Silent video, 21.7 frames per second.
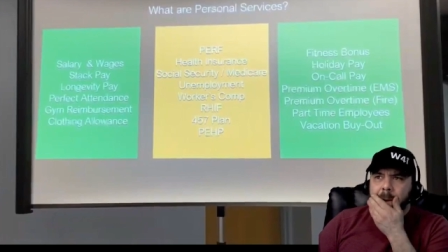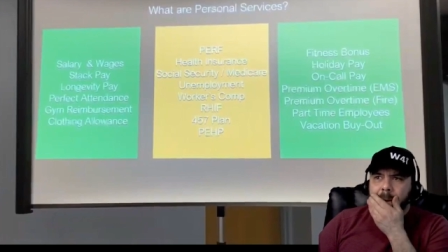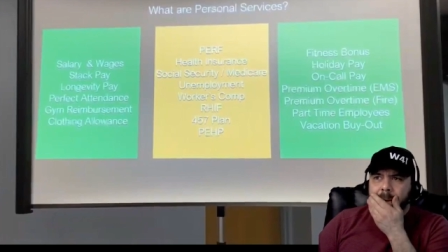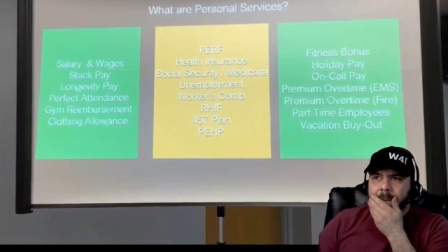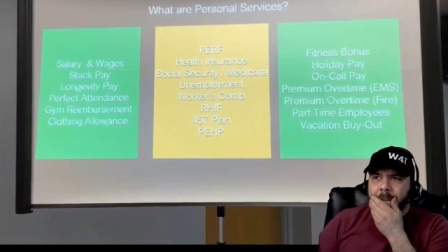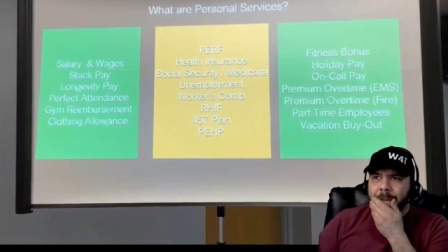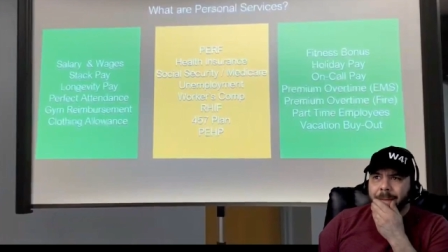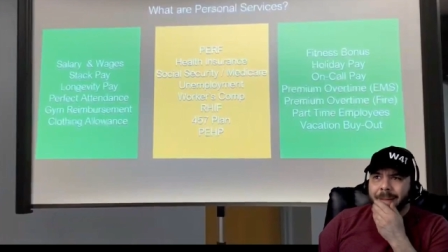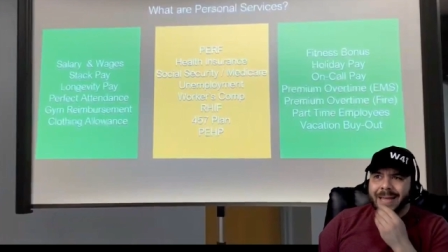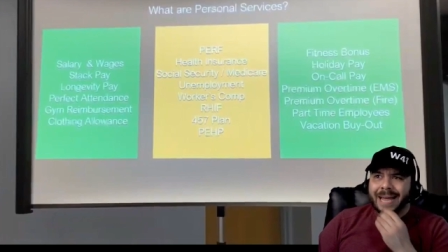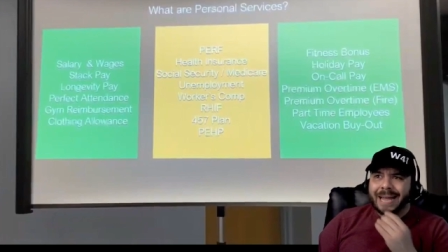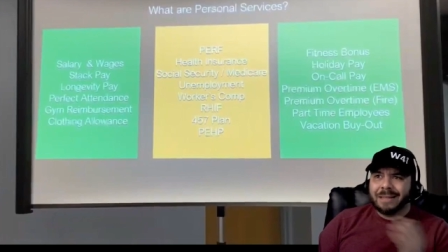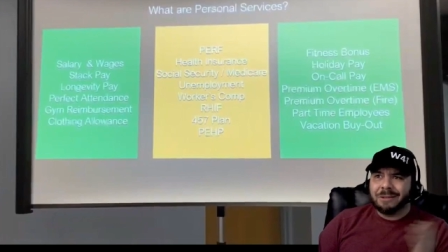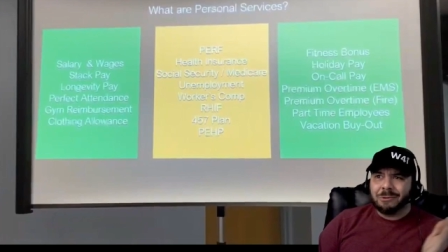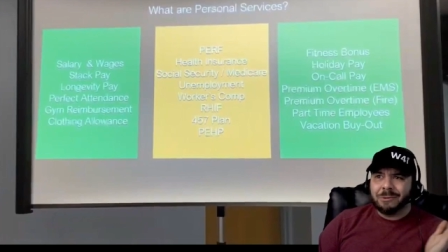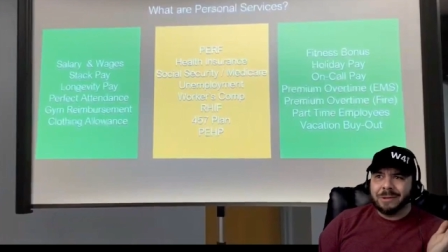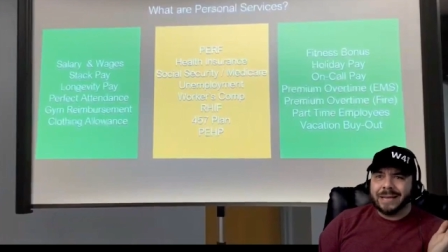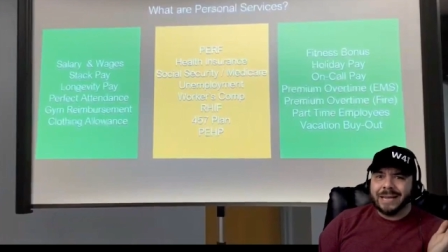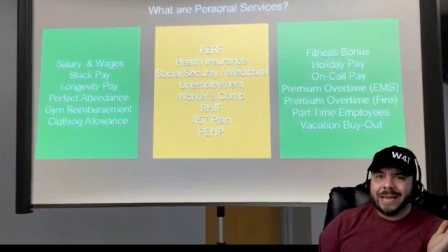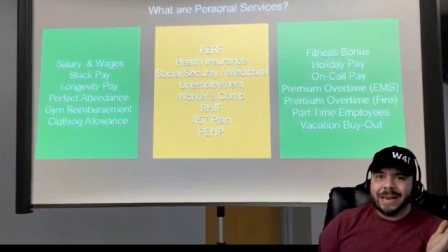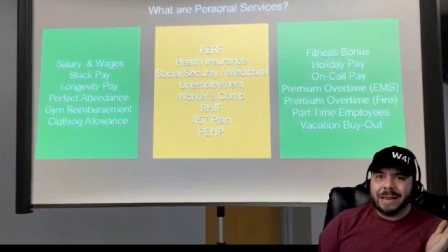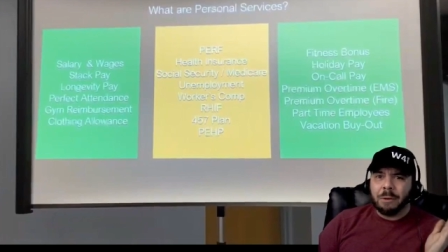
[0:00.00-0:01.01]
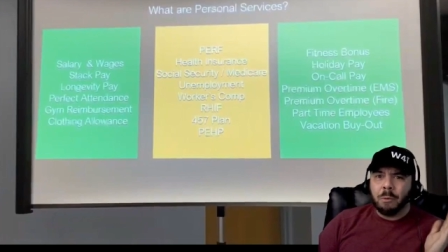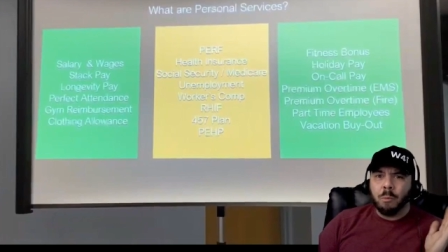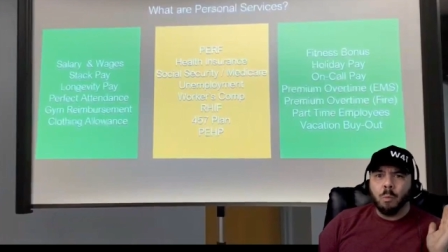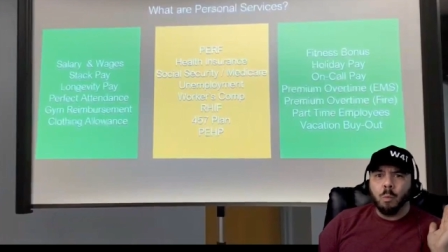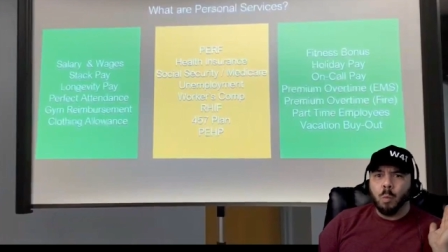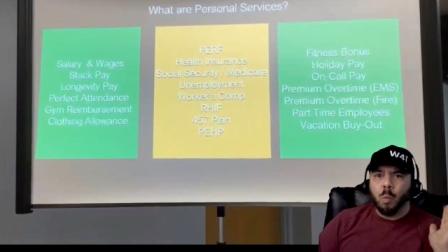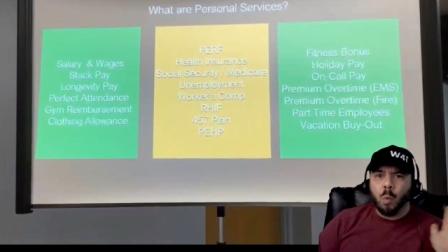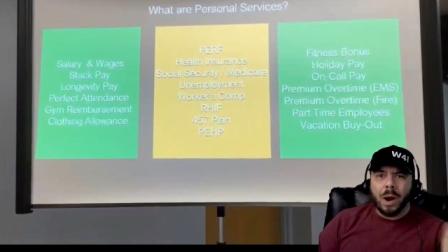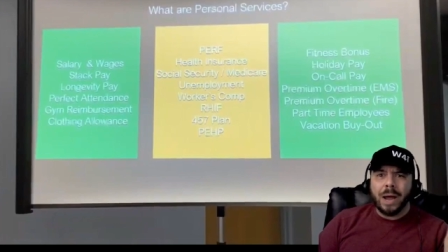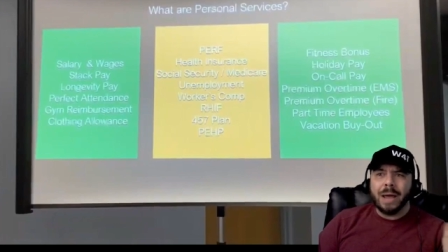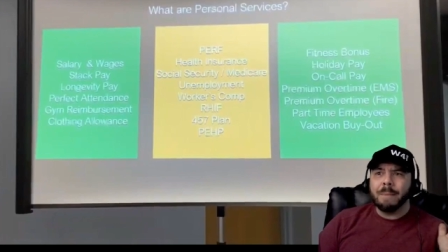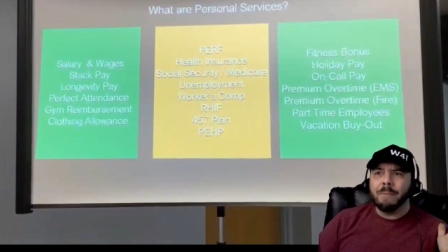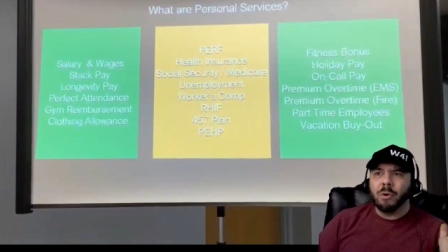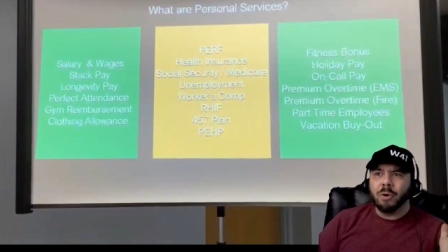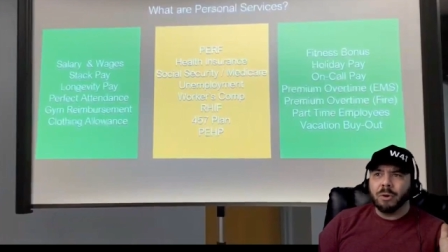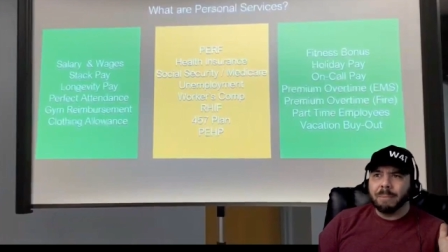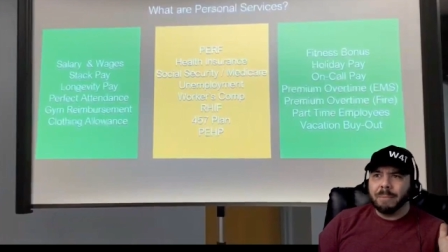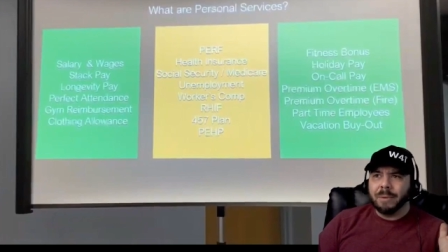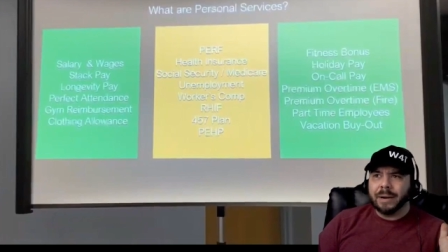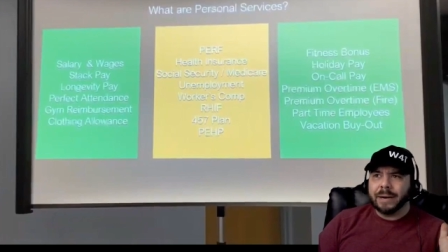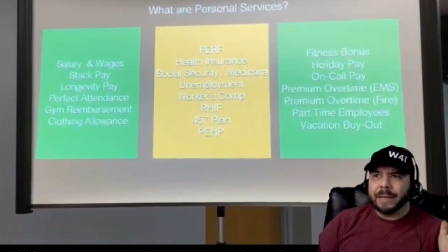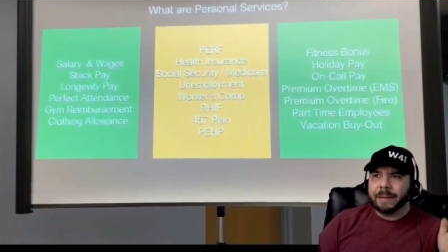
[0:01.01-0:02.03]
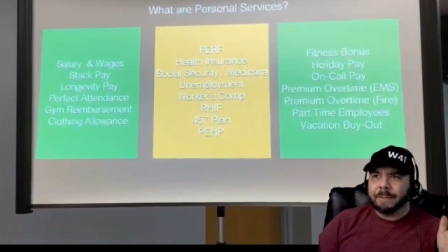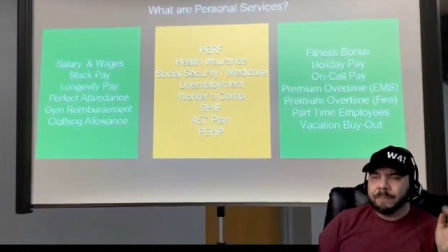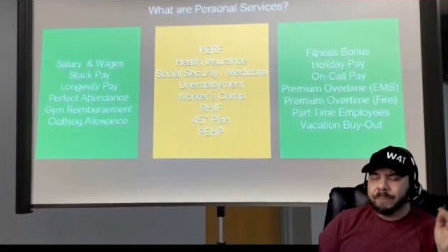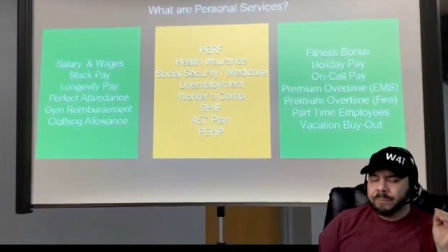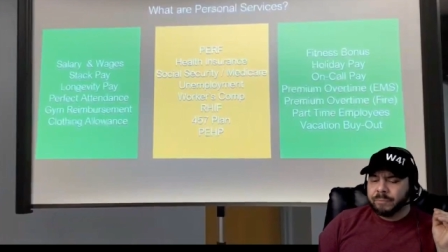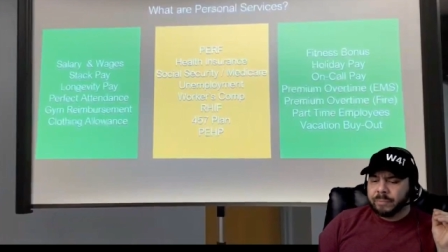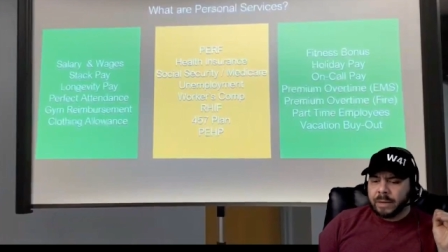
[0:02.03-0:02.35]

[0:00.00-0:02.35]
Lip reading: So that's only getting way more money.